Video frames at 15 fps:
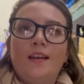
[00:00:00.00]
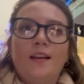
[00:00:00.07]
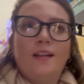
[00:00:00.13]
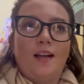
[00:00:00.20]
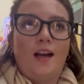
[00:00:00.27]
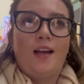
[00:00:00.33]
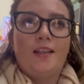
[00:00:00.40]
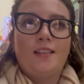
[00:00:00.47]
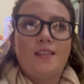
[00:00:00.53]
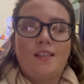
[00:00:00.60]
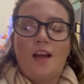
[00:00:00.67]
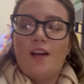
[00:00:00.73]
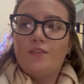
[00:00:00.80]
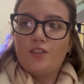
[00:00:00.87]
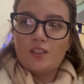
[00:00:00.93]
Guys,
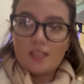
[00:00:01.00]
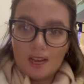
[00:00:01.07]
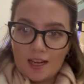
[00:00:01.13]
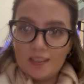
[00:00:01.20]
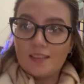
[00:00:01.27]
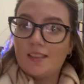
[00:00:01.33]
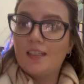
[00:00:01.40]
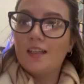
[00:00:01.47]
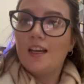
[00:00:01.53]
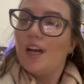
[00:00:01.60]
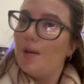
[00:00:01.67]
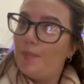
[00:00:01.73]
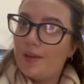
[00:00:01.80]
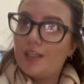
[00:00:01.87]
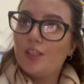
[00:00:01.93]
I've just had
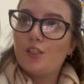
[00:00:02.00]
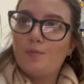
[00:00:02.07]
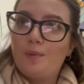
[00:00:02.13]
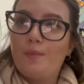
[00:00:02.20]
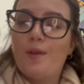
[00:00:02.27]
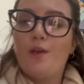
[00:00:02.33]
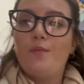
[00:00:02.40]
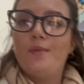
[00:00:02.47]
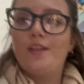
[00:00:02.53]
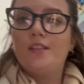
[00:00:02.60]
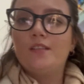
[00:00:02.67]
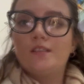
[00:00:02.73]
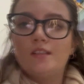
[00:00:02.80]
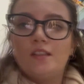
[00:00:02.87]
a pinch me moment.